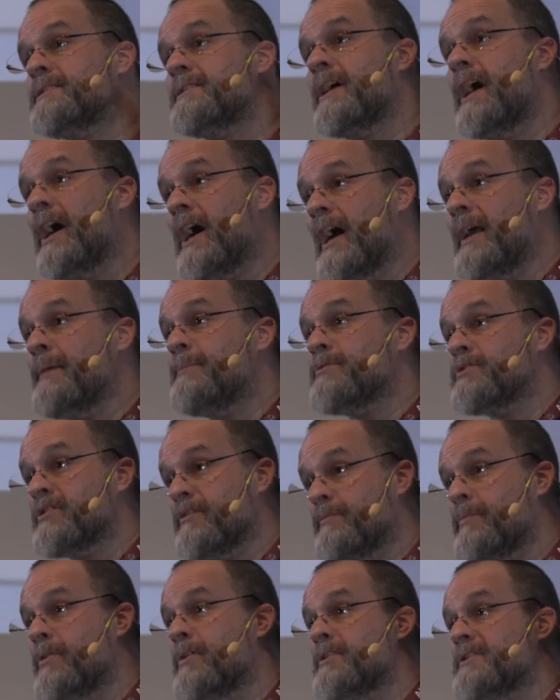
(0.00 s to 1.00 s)
types
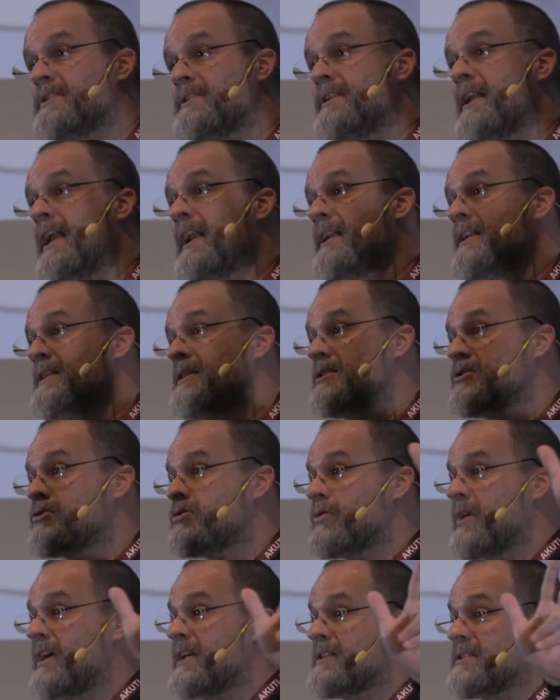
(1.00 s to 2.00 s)
of personality
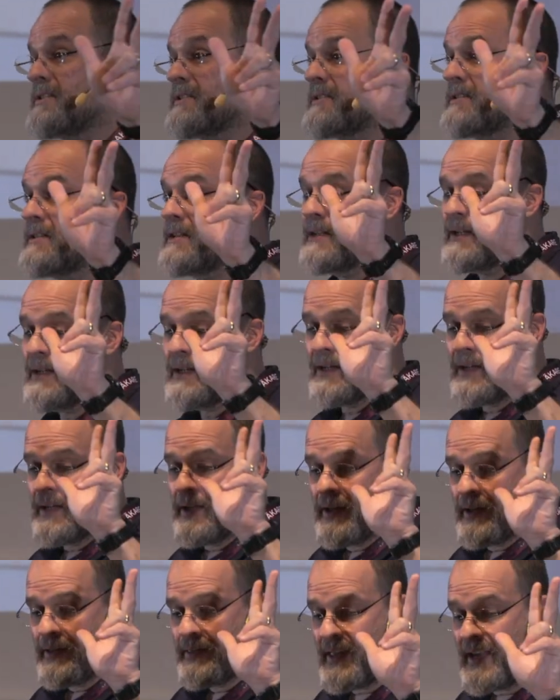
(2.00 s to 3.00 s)
traits
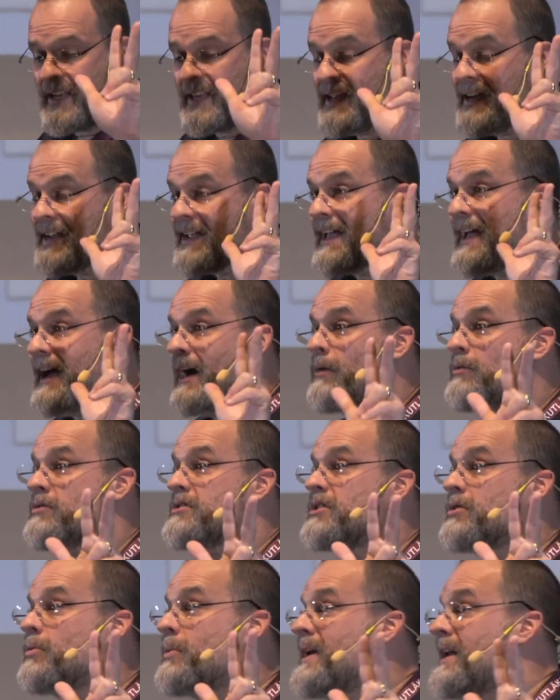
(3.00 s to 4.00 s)
that he
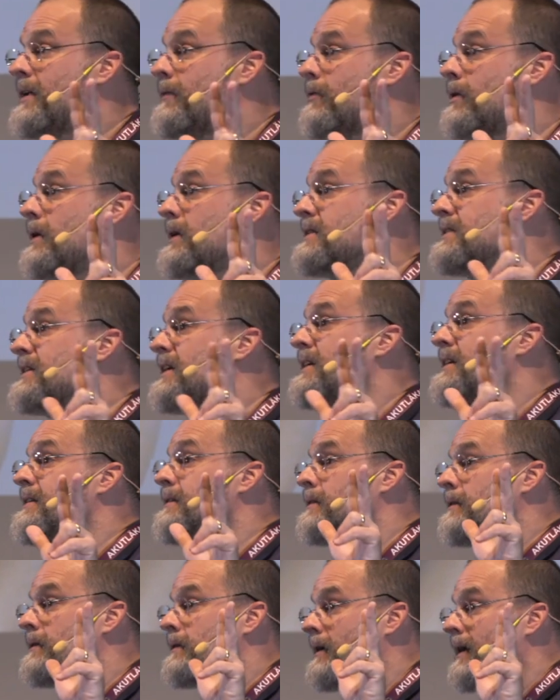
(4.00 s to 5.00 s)
encountered whenever he did
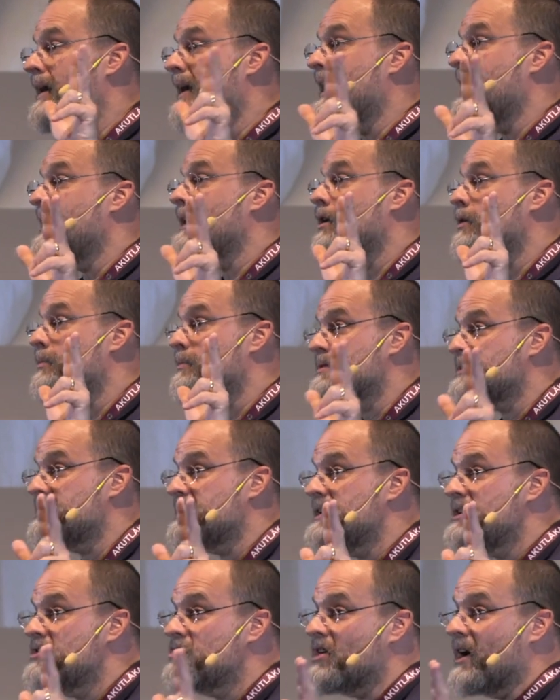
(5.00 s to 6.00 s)
a halo
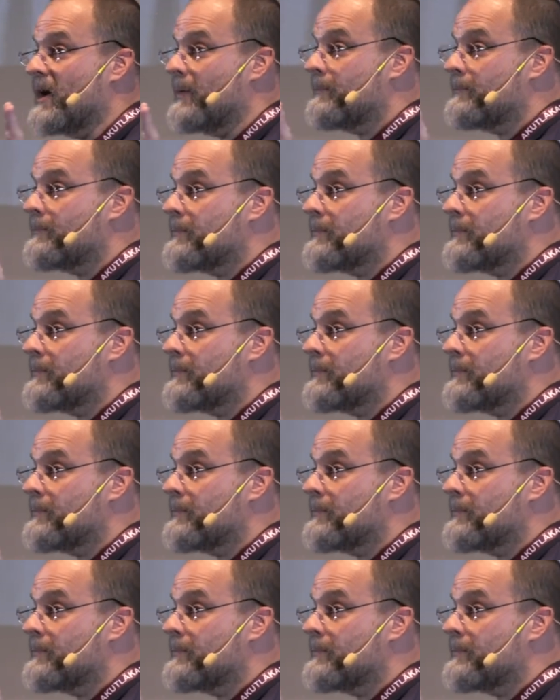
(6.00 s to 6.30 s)
procedure.